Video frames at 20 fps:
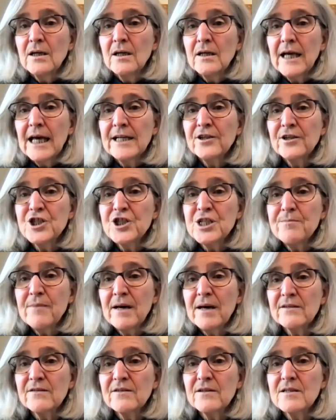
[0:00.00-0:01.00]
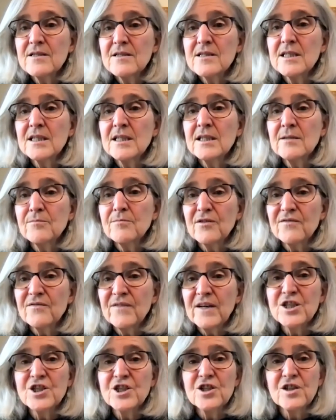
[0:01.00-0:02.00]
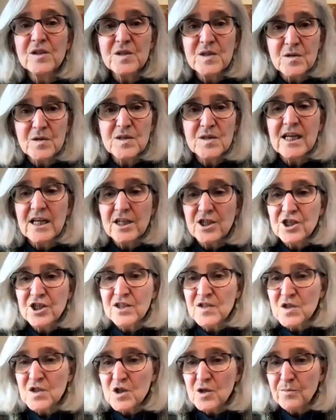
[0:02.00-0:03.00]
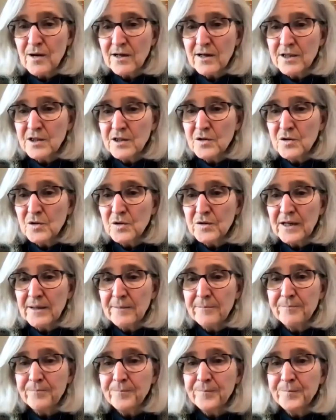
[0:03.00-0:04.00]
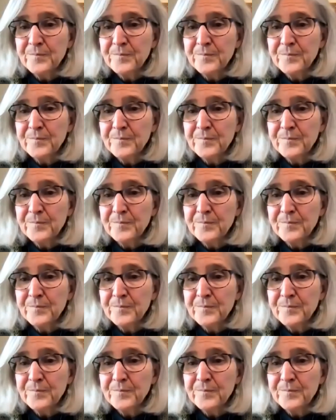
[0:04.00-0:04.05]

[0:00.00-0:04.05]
Energy Medicine Professional Association. So you could probably Google them.